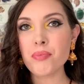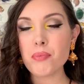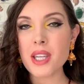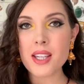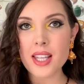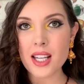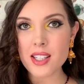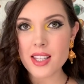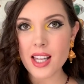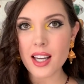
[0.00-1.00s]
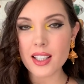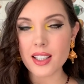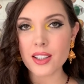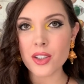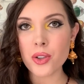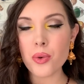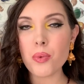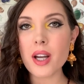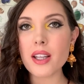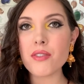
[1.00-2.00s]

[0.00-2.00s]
Because I decided, you know what,